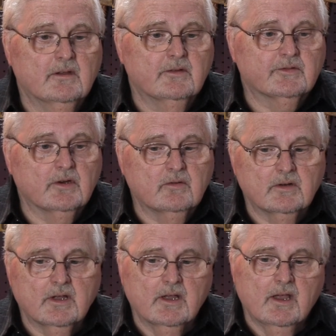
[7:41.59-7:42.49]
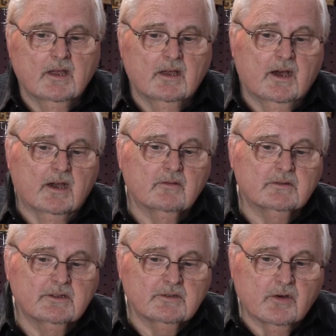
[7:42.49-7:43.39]
So I
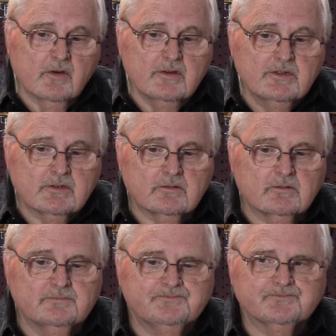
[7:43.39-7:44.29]
would encourage you